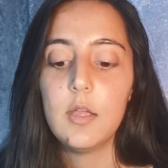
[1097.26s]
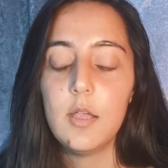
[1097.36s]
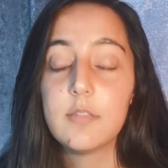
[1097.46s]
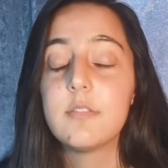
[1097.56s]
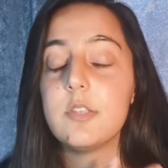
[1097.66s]

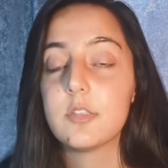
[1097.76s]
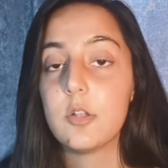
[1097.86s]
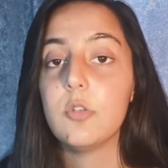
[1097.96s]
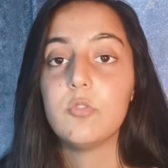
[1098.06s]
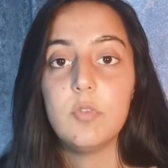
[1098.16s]
has
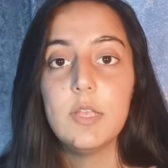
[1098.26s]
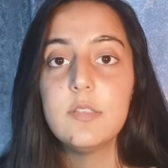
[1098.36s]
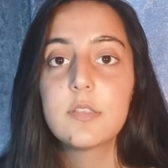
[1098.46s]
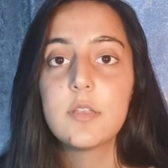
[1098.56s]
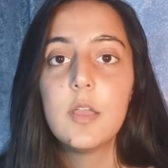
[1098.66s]
disclosed
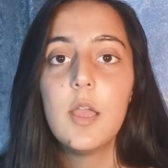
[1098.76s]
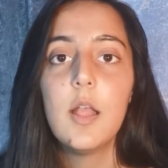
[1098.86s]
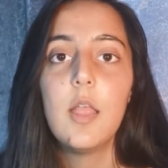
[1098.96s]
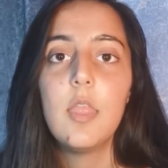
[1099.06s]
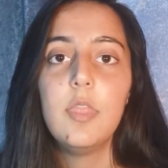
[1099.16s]
risk,
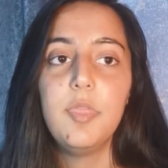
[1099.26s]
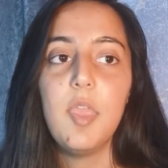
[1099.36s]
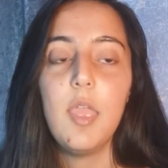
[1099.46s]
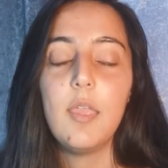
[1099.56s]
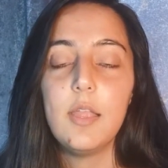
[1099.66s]

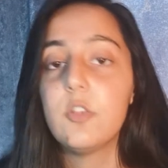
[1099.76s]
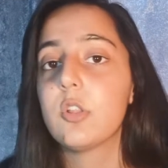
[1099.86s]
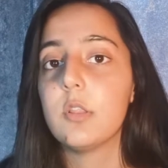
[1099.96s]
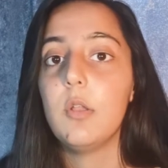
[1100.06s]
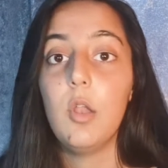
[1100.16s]
it
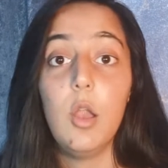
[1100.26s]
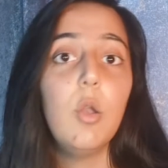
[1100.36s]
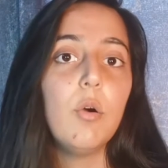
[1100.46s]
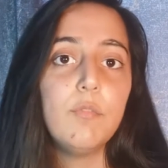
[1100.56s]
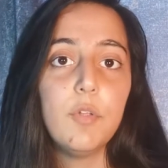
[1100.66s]
took a
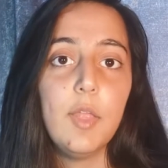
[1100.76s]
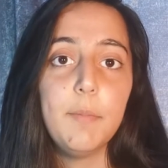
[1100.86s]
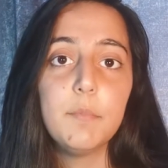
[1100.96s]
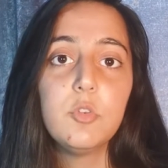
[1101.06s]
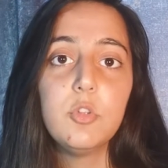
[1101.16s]
lot for
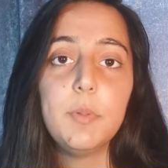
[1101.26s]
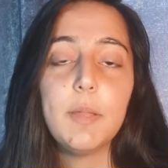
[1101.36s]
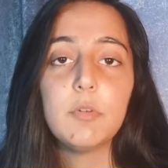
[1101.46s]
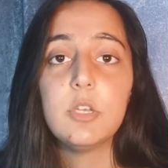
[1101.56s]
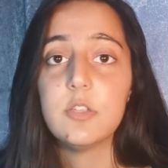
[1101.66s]
them to be
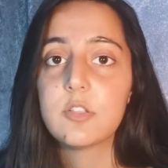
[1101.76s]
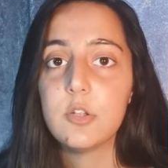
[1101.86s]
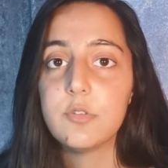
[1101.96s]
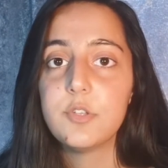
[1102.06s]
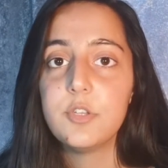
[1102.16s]
able to
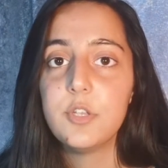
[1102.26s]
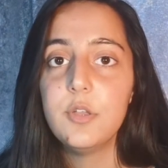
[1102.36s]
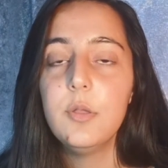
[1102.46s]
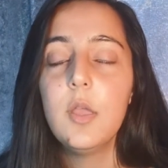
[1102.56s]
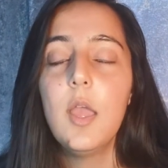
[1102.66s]
disclose it to
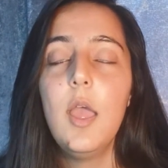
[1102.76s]
you.